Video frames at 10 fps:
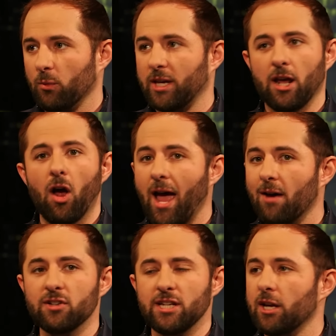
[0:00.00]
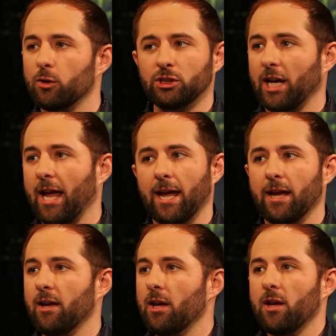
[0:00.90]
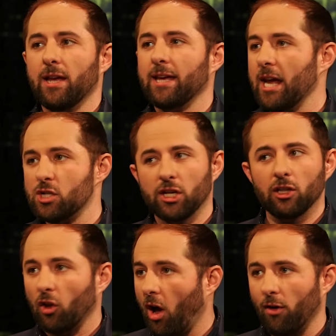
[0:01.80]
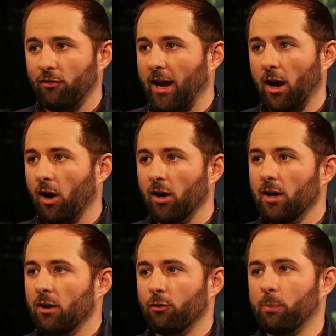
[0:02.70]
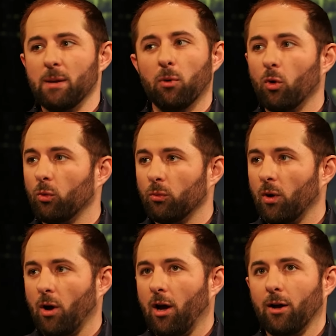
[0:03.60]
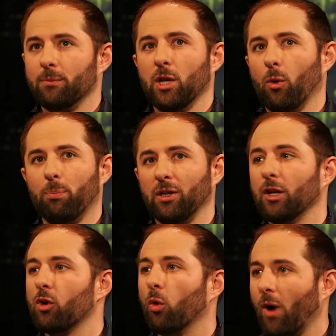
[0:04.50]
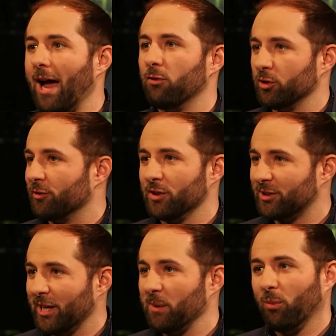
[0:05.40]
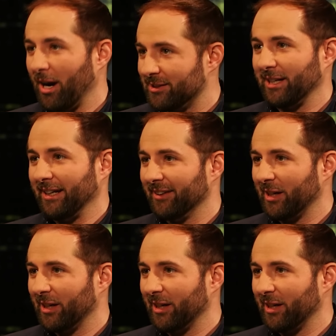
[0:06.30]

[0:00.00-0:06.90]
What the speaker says: We cannot have a DOJ engaging in lawfare for people, you know, political rivals of the sitting president.